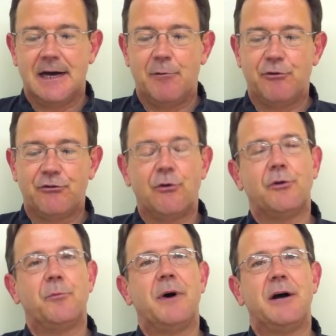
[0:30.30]
I was
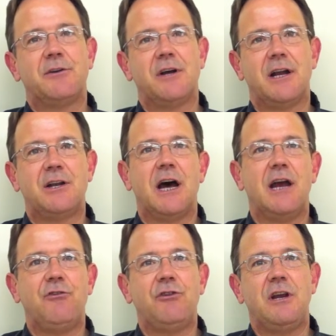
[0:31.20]
told about
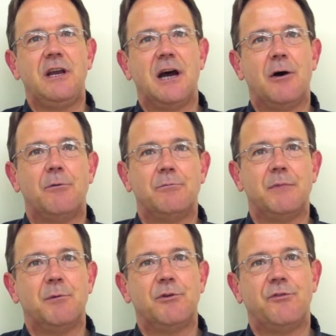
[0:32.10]
Tai Chi, how
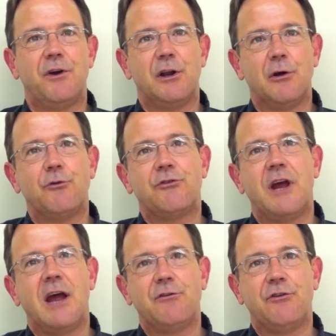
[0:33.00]
it was very low
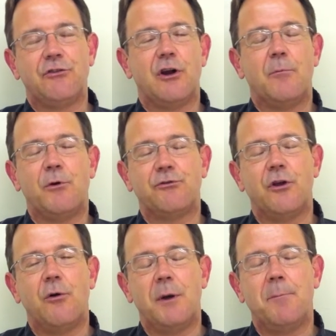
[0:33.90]
stances and almost
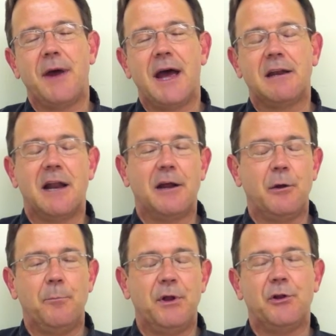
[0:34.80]
no impact, and I
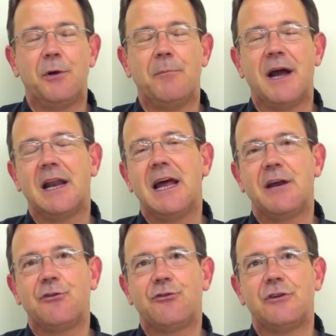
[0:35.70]
could build up my
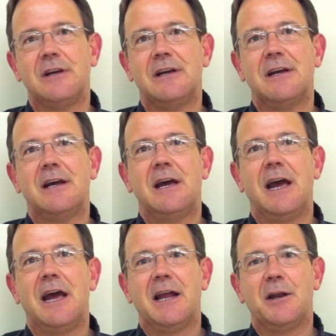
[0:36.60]
legs
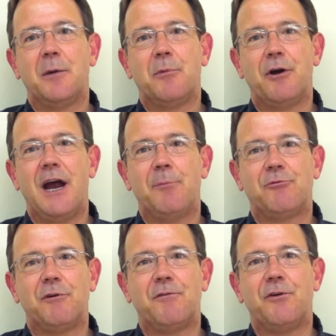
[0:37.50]
and
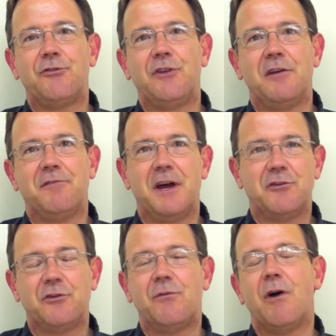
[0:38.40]
perhaps reverse the
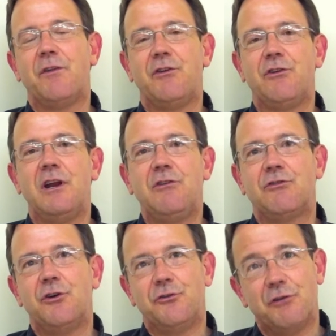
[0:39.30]
effects of all these knee
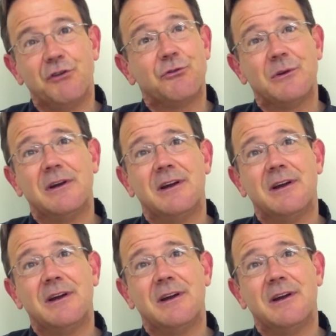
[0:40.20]
surgeries.